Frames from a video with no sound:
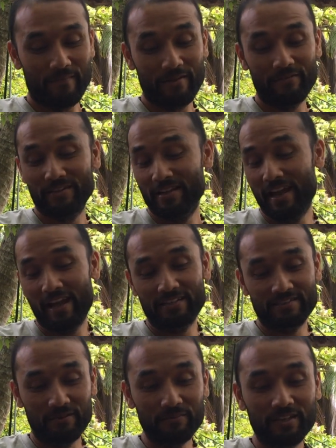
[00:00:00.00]
maybe they
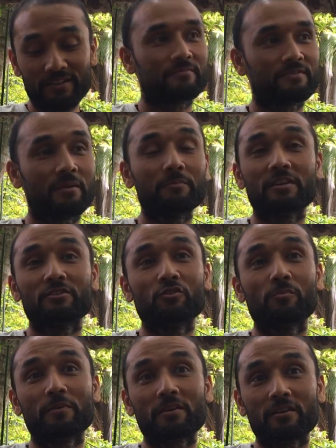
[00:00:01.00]
had something something
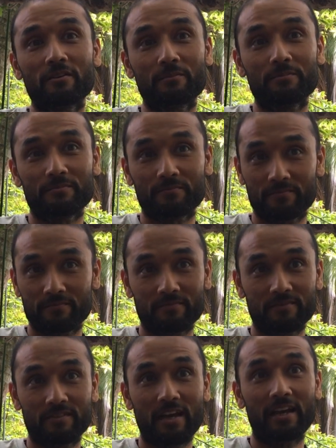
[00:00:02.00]
superb
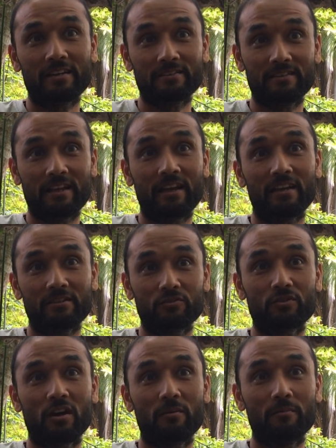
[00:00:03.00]
that they had to
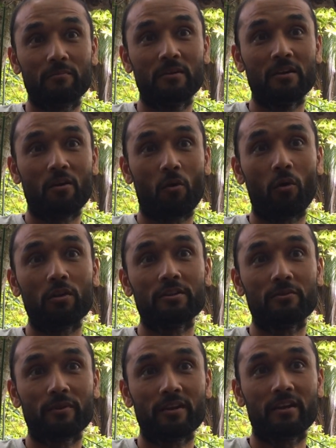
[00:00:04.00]
come all
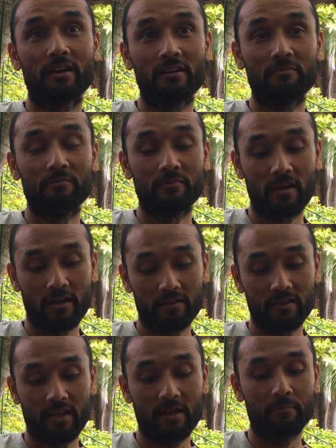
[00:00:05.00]
the way, and
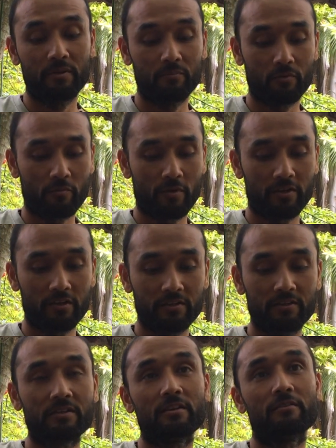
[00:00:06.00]
they have been
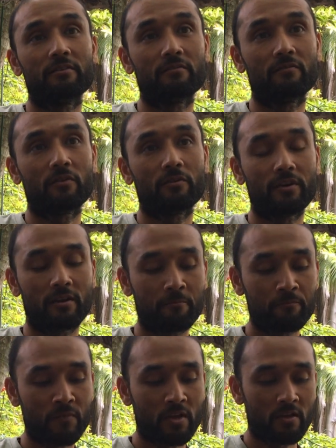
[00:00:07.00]
propagated here in Florida.
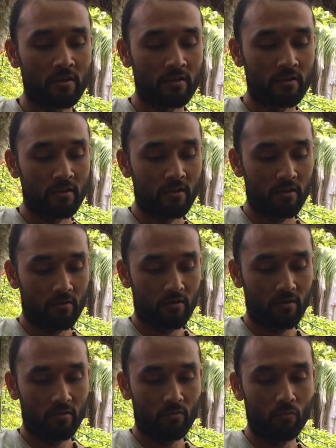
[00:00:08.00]

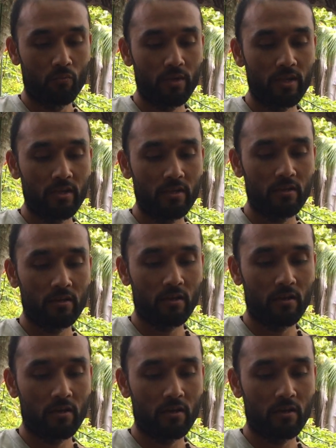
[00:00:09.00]
We